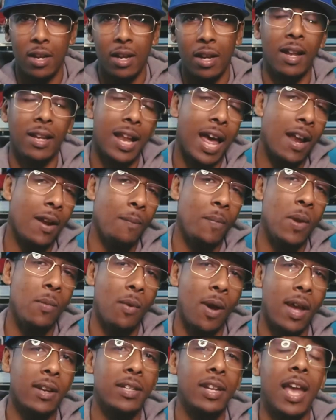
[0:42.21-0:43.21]
A lot of people
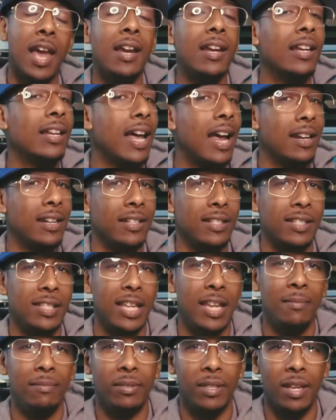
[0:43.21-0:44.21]
actually had a lot of the
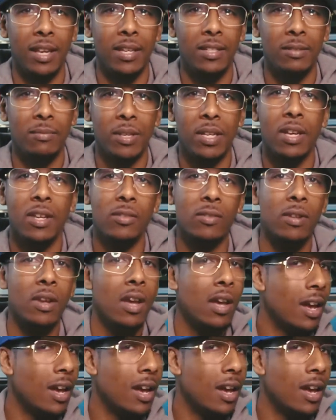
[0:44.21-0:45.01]
same things because